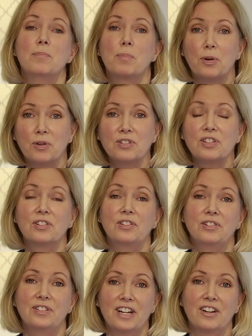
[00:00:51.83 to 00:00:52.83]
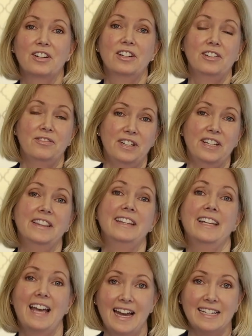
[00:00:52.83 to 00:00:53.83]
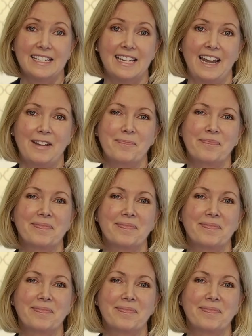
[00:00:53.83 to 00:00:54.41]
personal narrative in the essay.